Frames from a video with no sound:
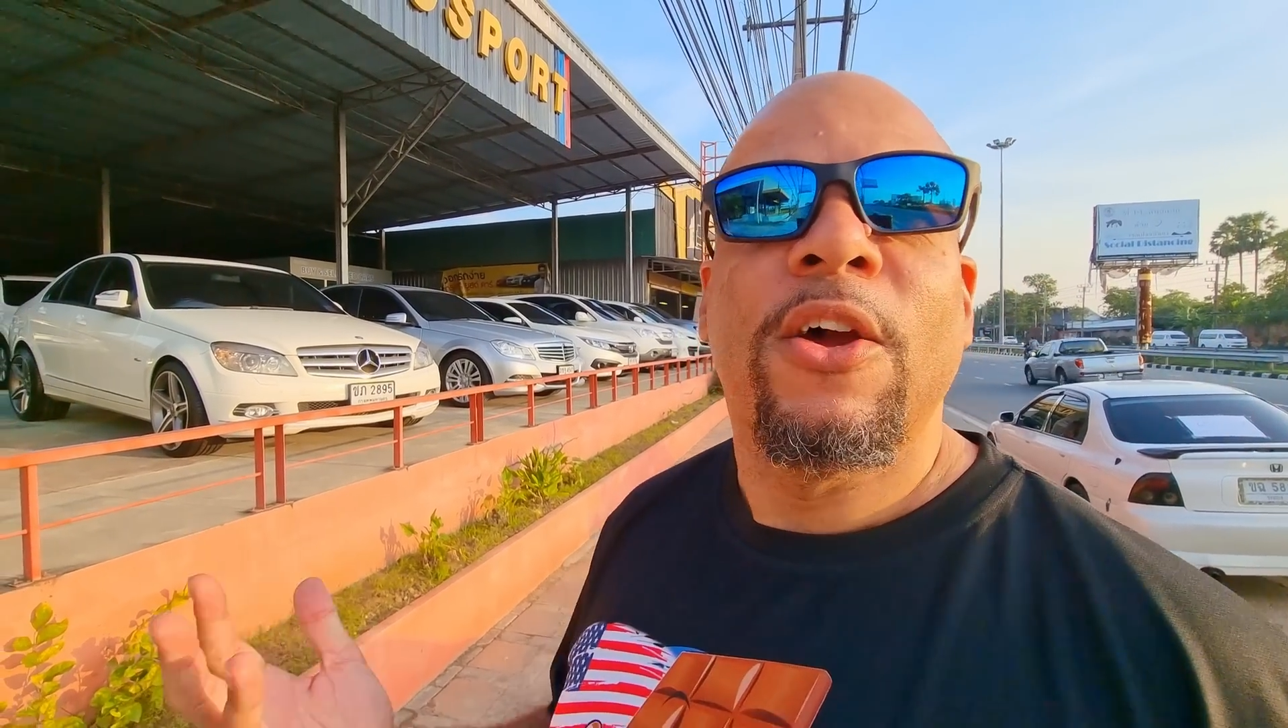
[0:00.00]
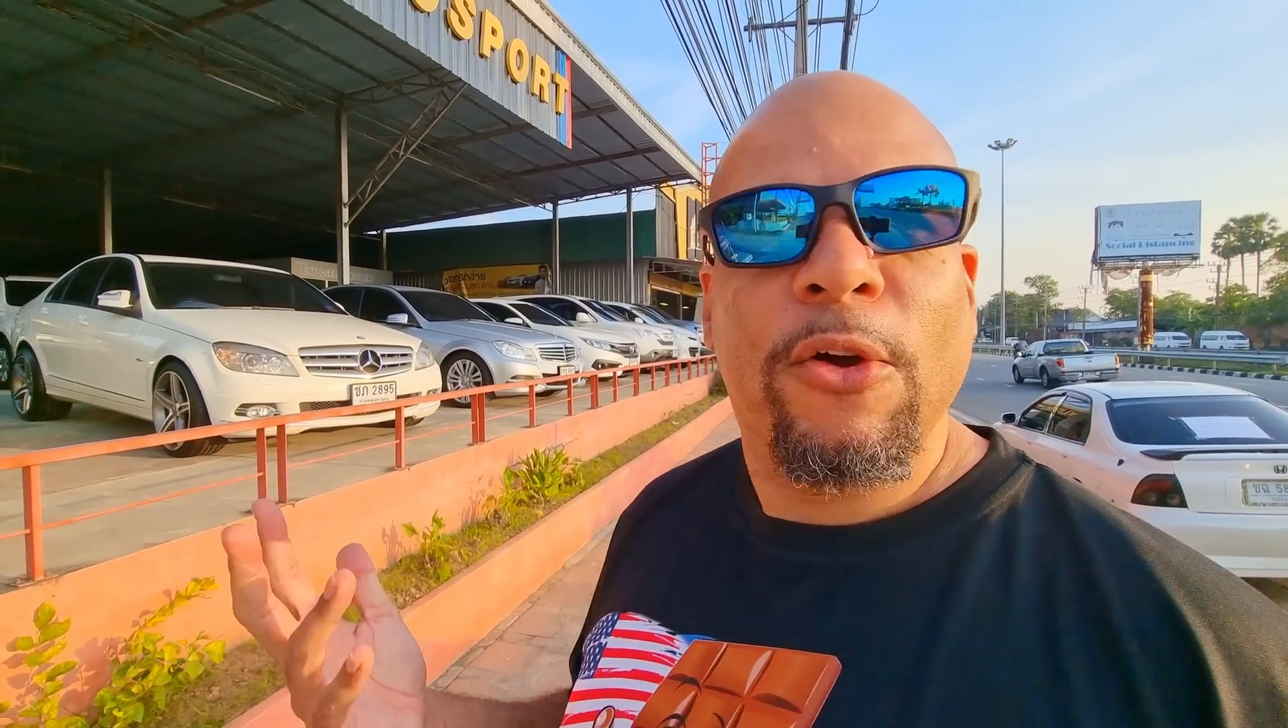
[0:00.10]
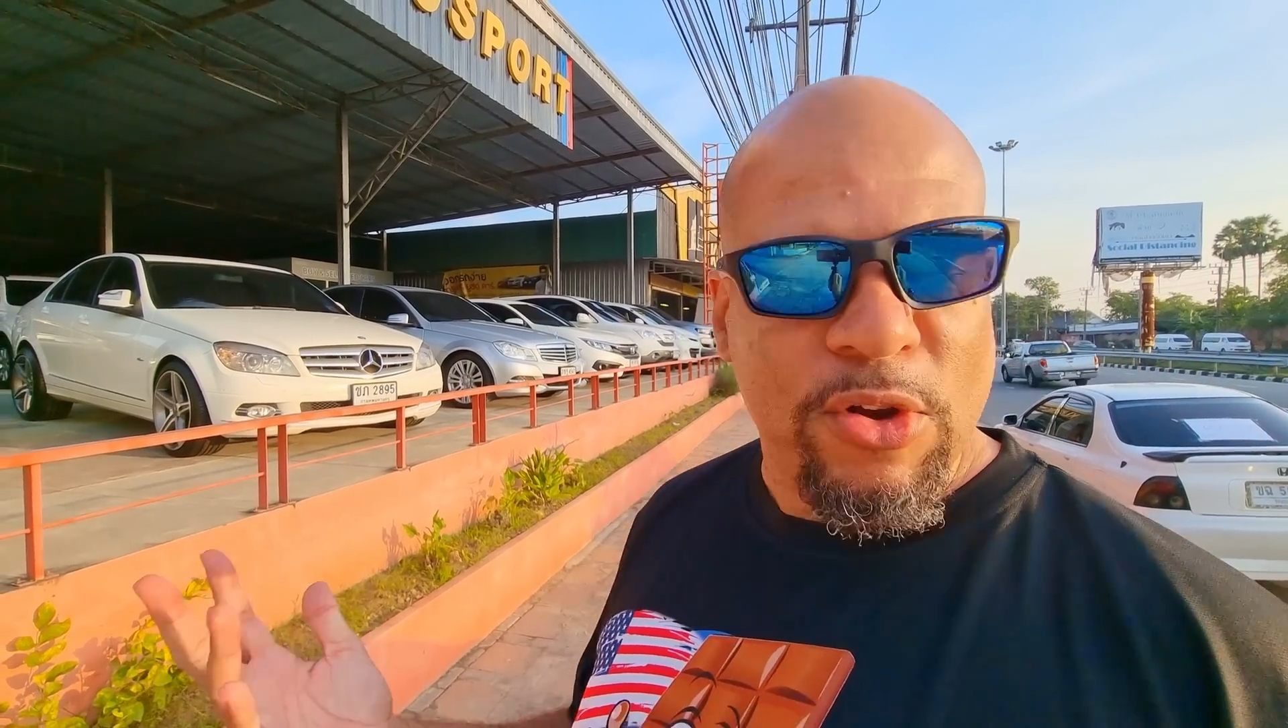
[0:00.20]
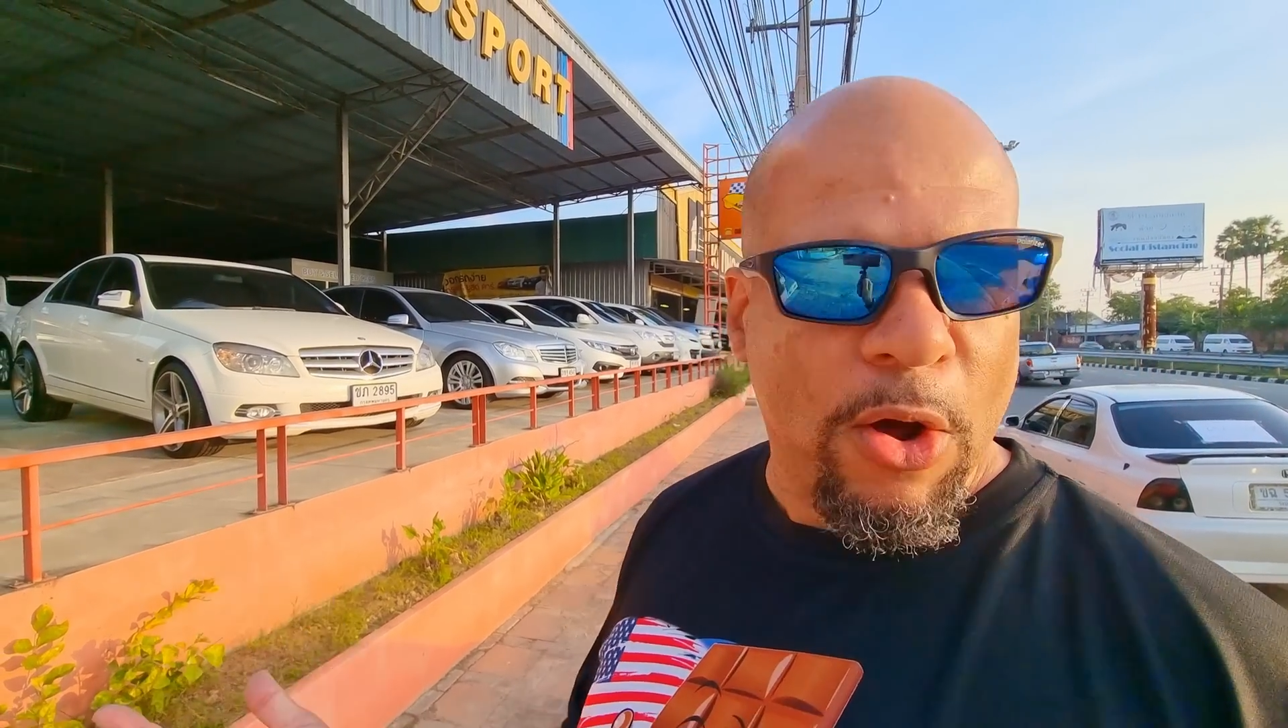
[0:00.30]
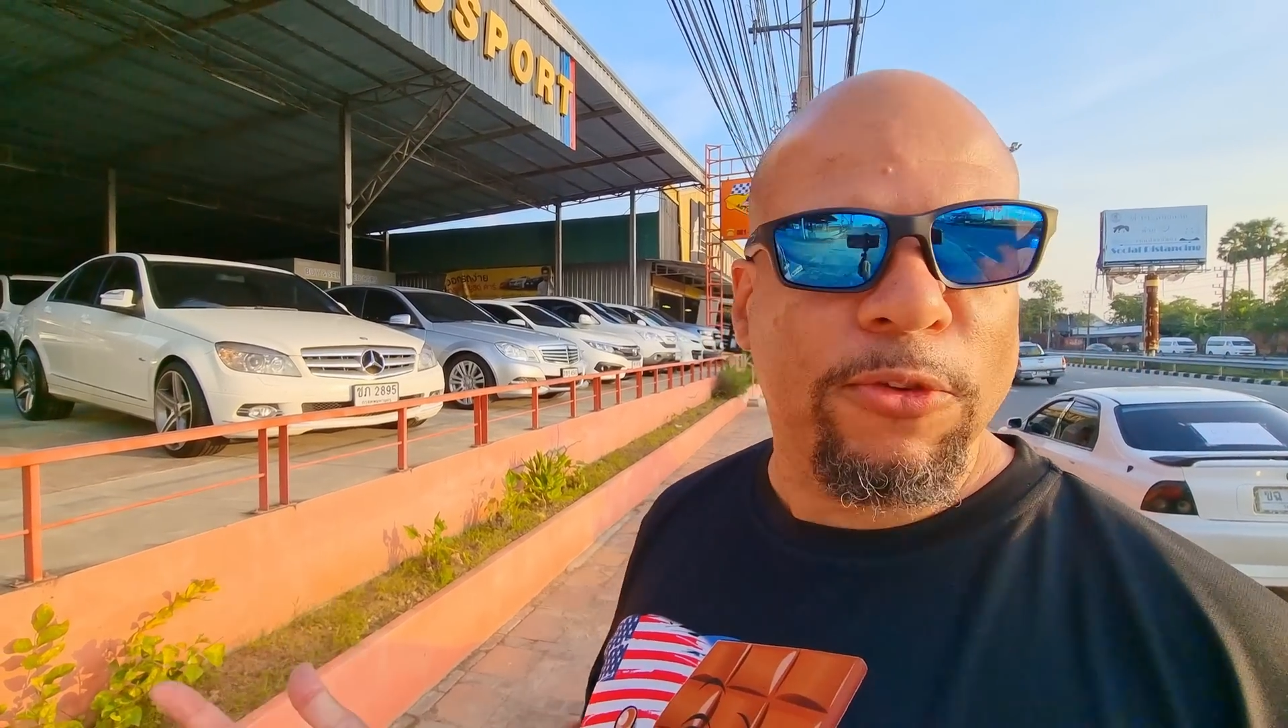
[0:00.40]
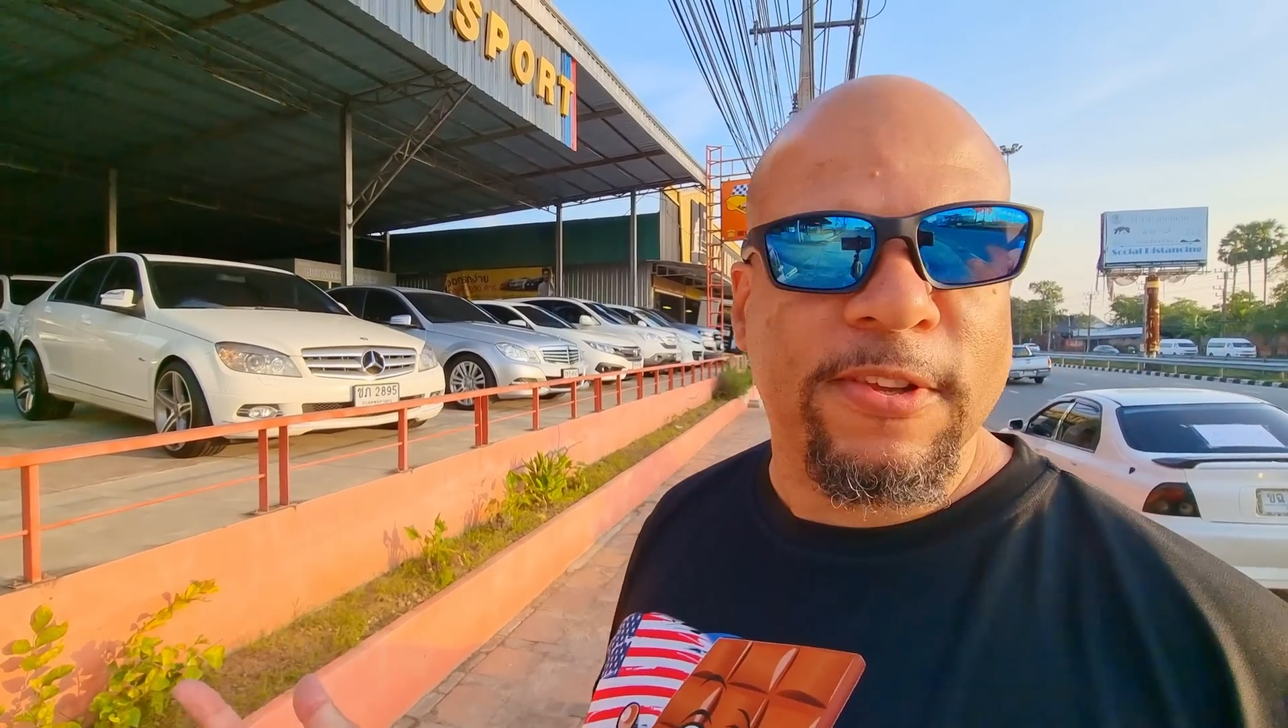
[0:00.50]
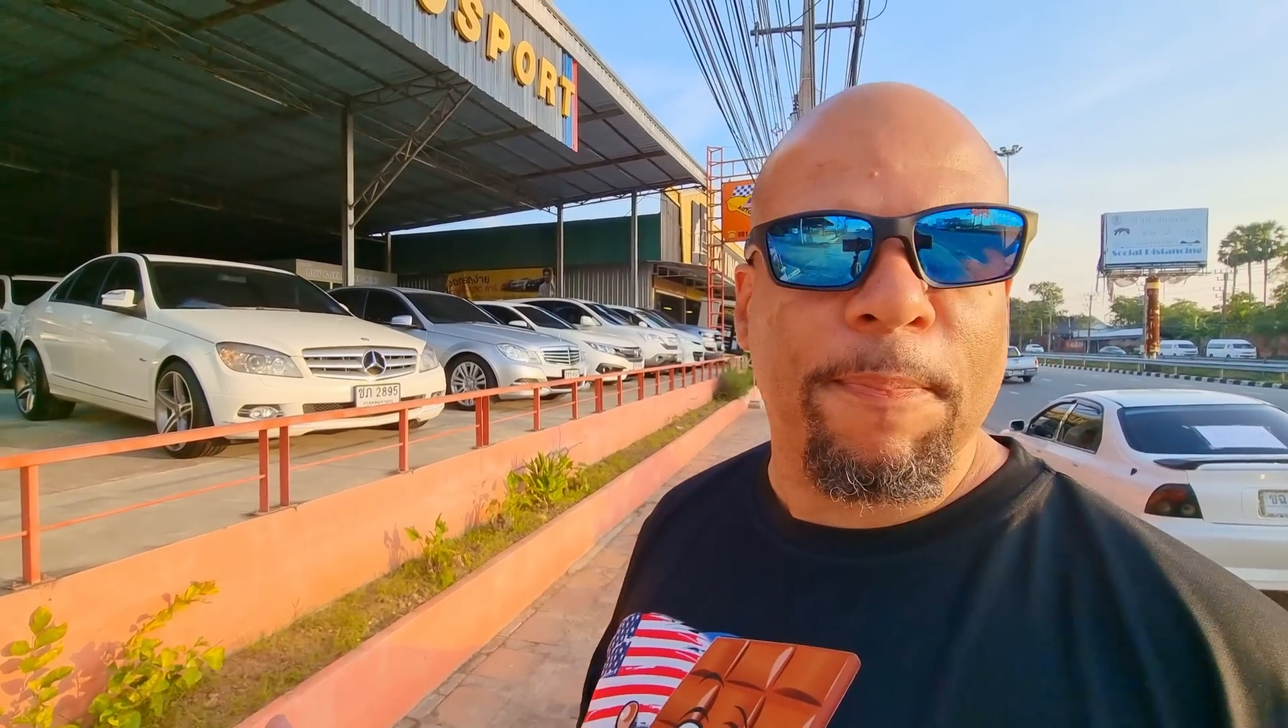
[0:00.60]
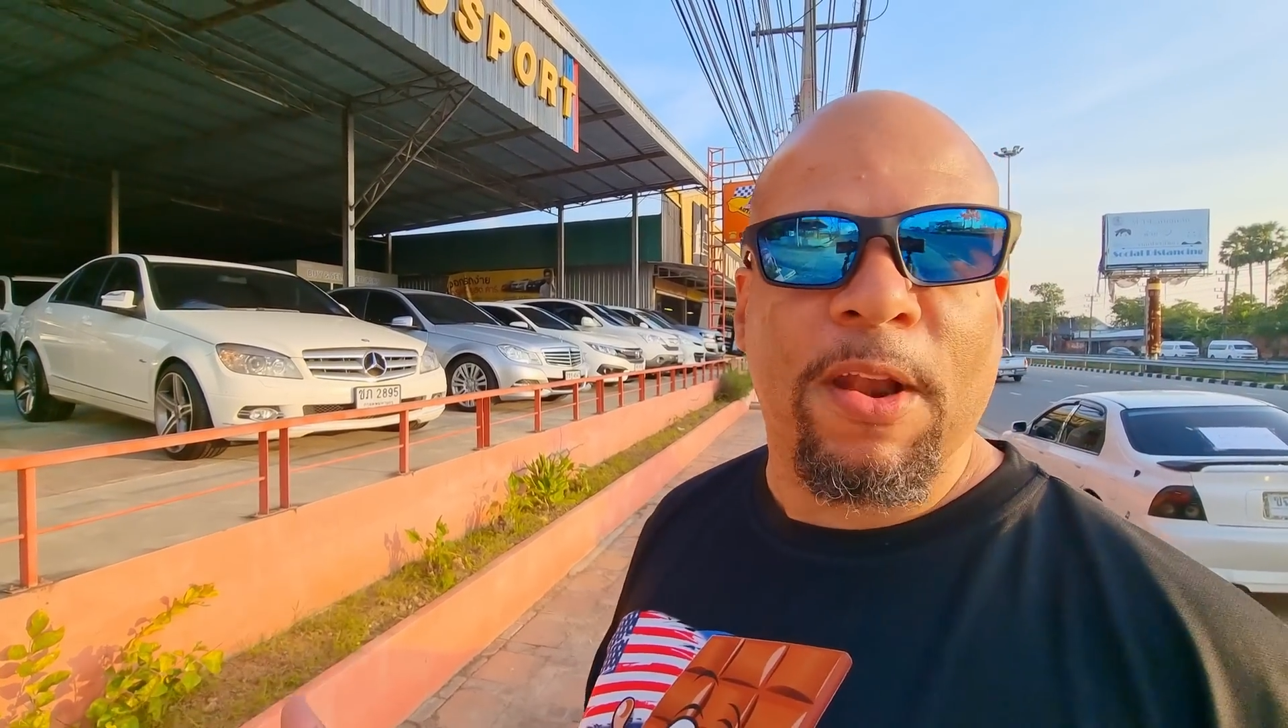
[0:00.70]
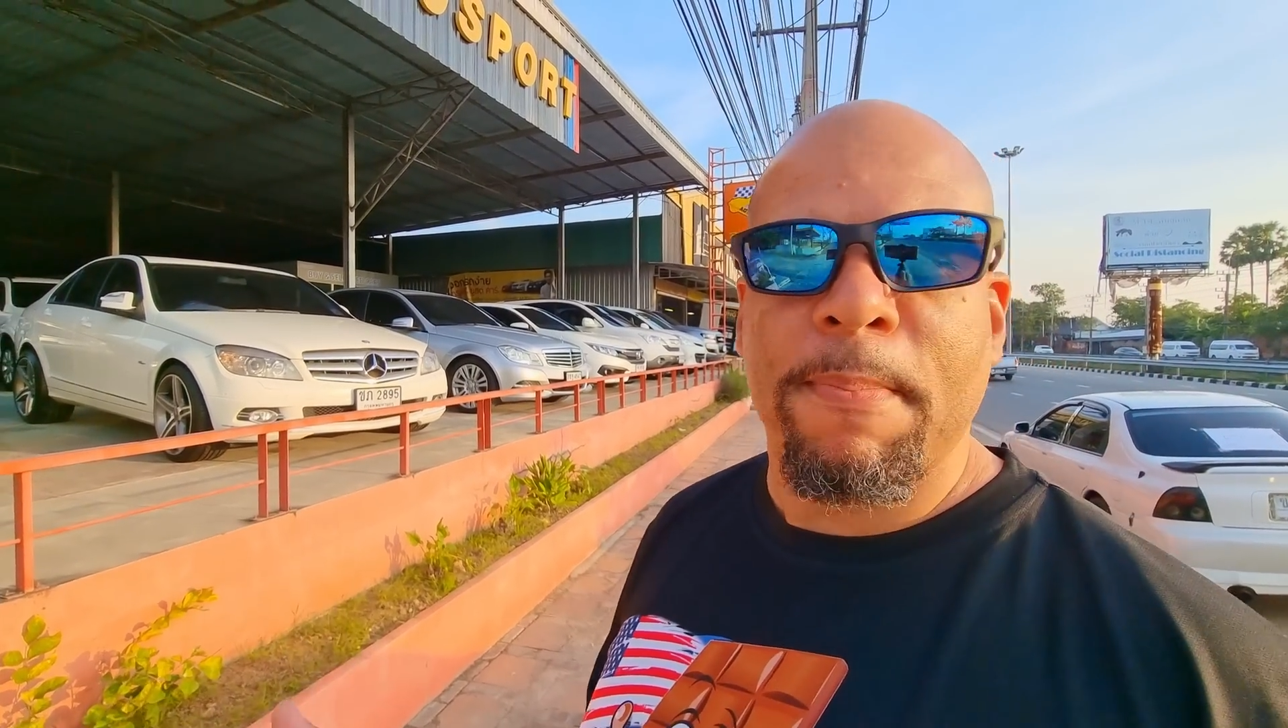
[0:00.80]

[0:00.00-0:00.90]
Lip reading: who knows something